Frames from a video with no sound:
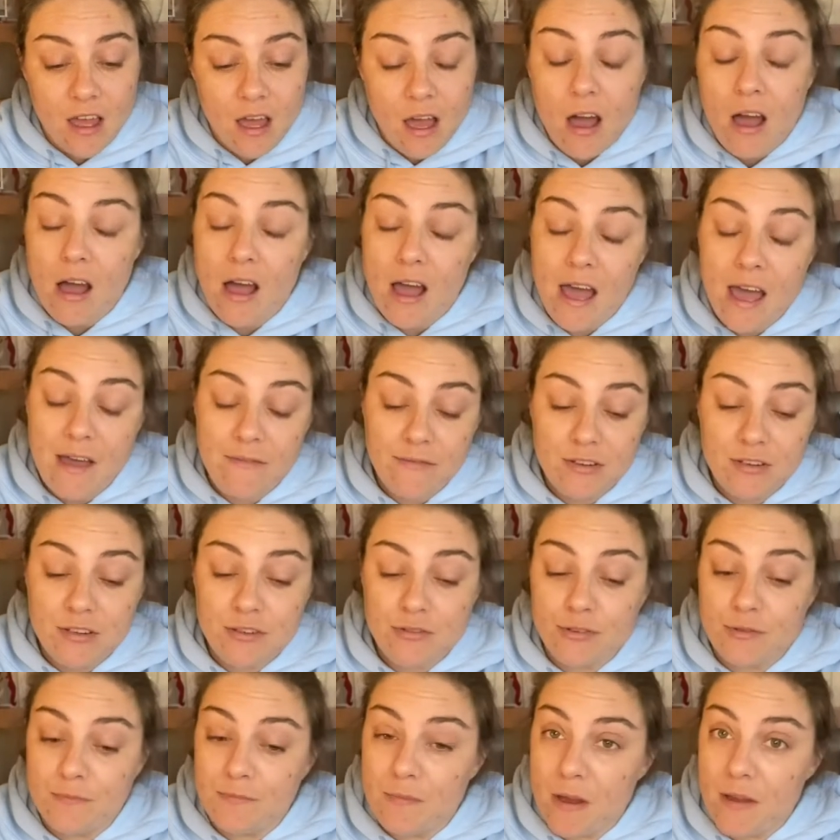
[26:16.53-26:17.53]
I have
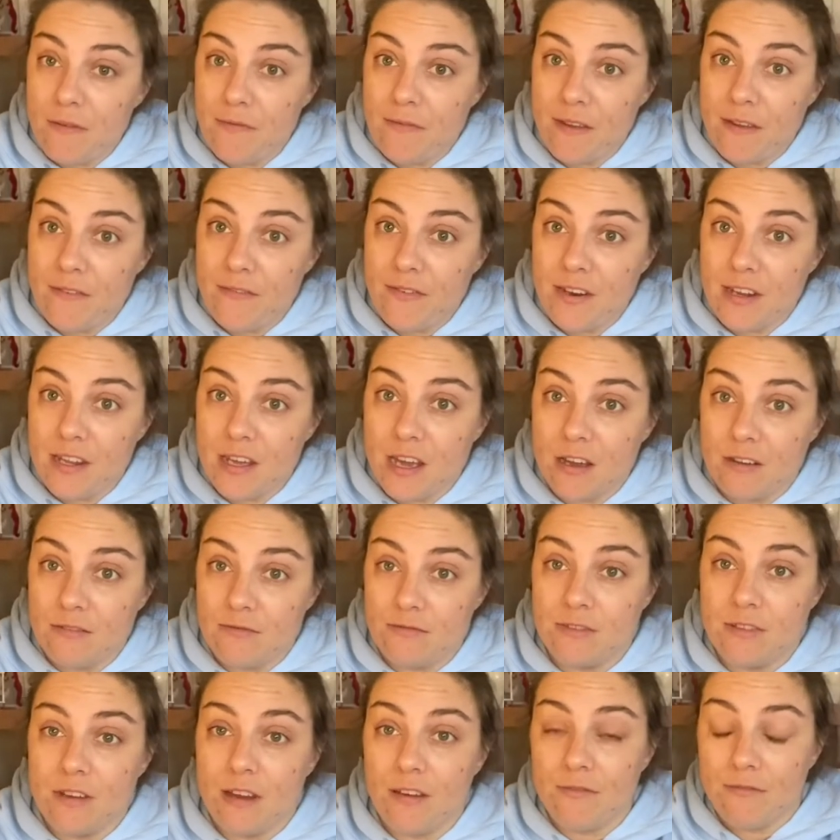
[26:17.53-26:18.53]
enjoyed both their
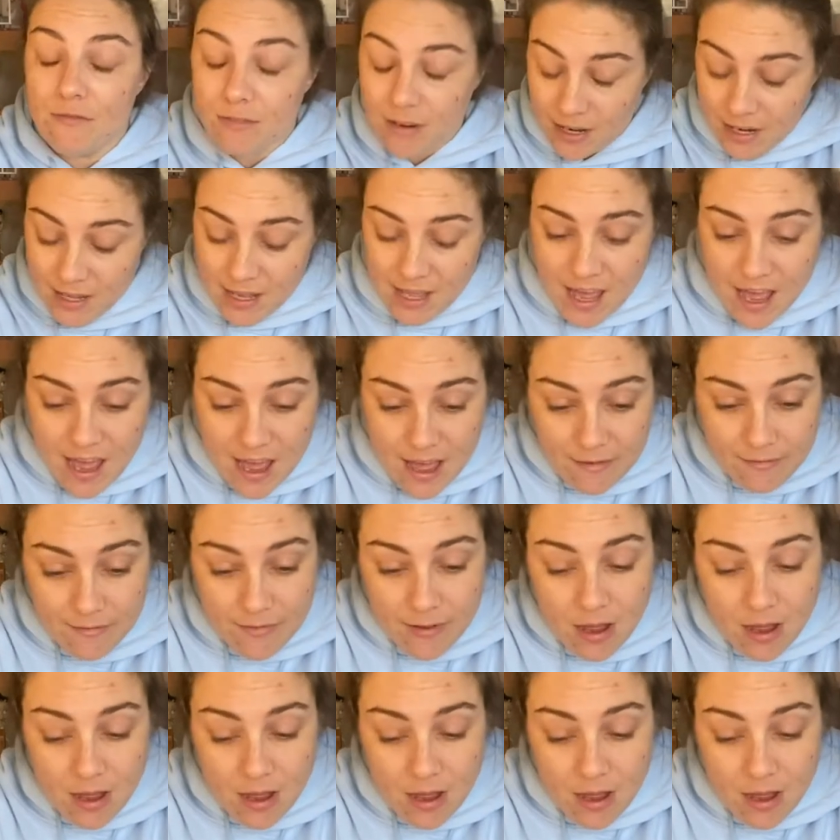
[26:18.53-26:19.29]
videos. I really have.